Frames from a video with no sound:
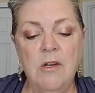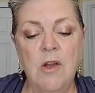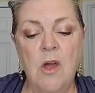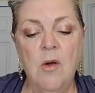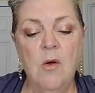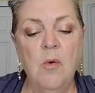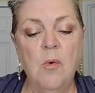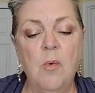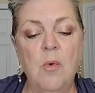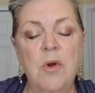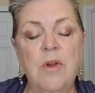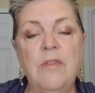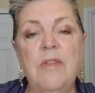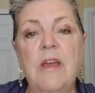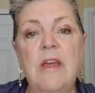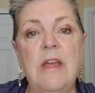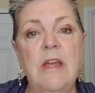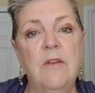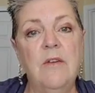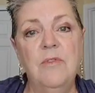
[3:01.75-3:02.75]
know where
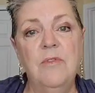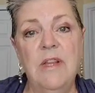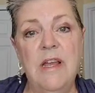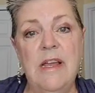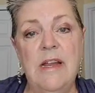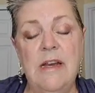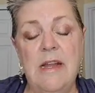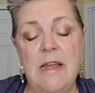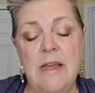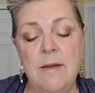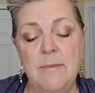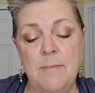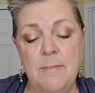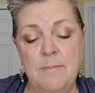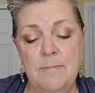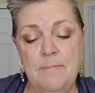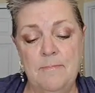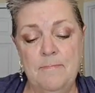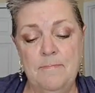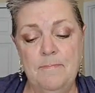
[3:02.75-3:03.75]
they have laid him."
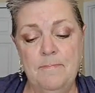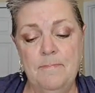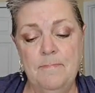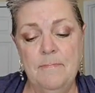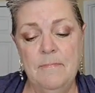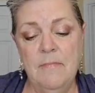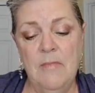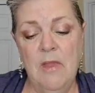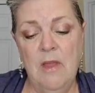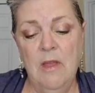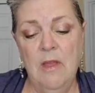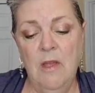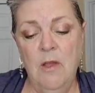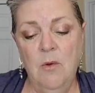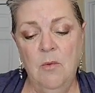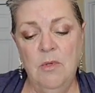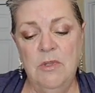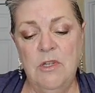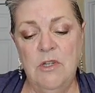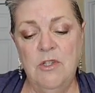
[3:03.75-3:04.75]

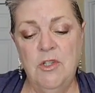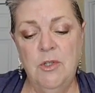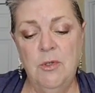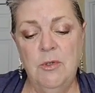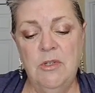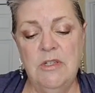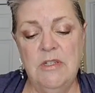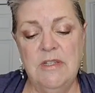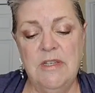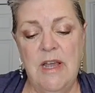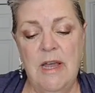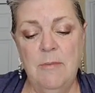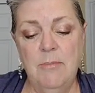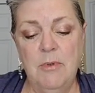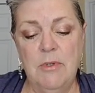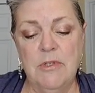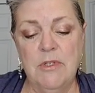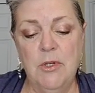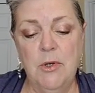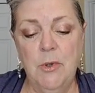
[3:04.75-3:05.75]
When the two
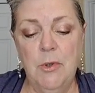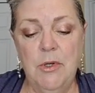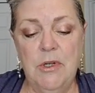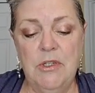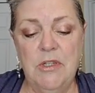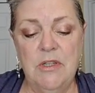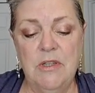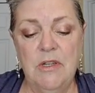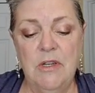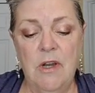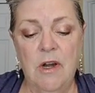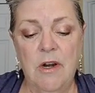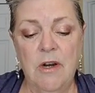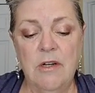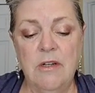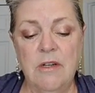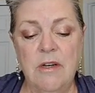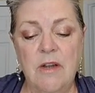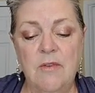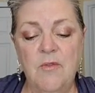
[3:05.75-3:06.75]
disciples hurried to the
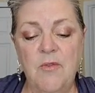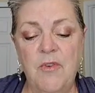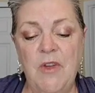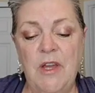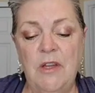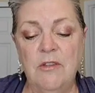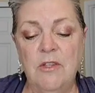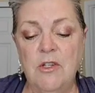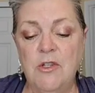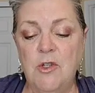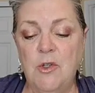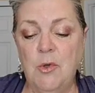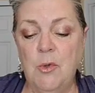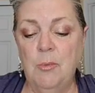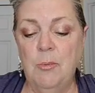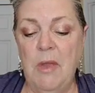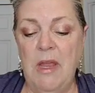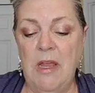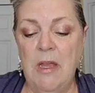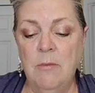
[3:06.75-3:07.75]
garden and found the
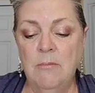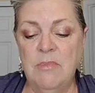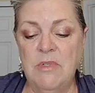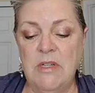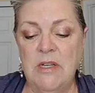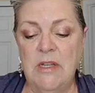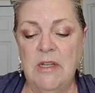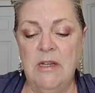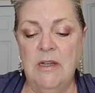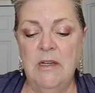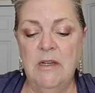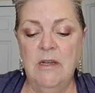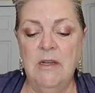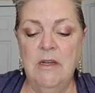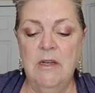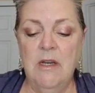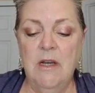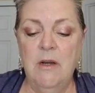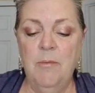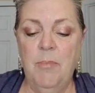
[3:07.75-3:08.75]
tomb empty,
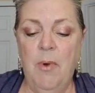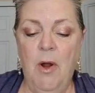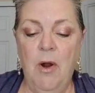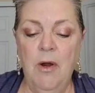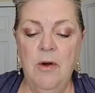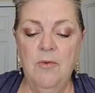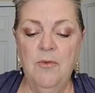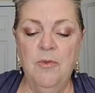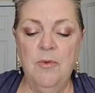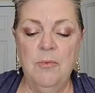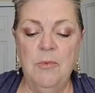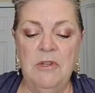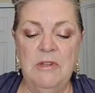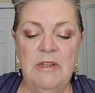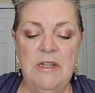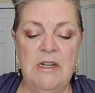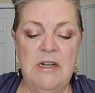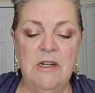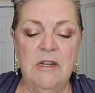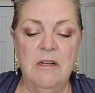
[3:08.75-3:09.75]
apart from the
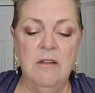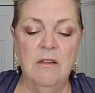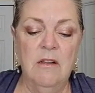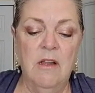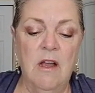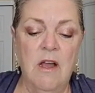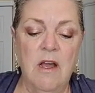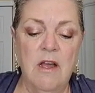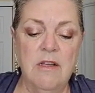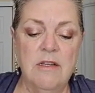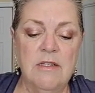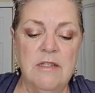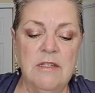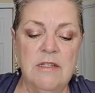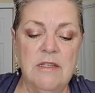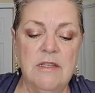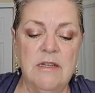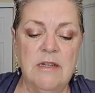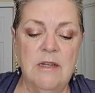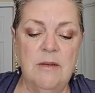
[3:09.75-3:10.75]
linen cloths
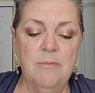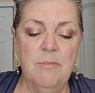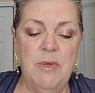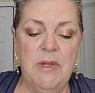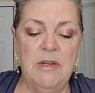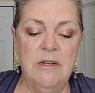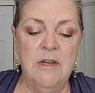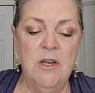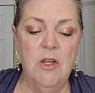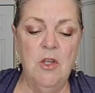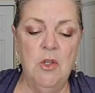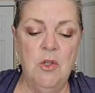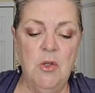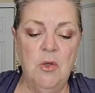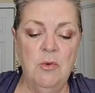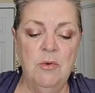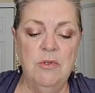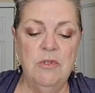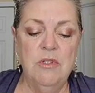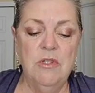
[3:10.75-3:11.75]
that had been
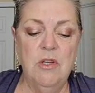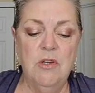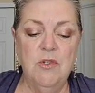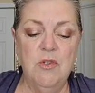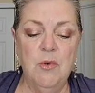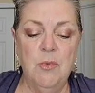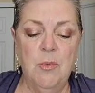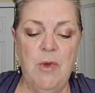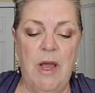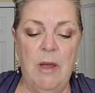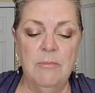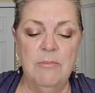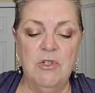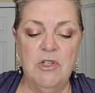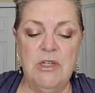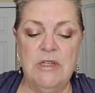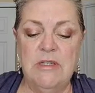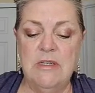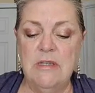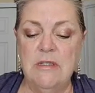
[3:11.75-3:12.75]
used to wrap
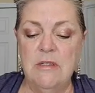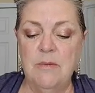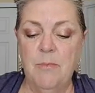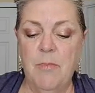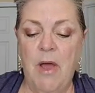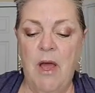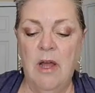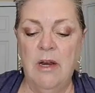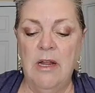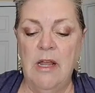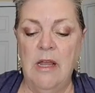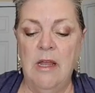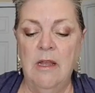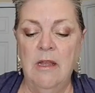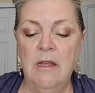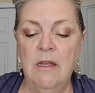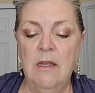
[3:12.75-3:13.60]
Jesus' body,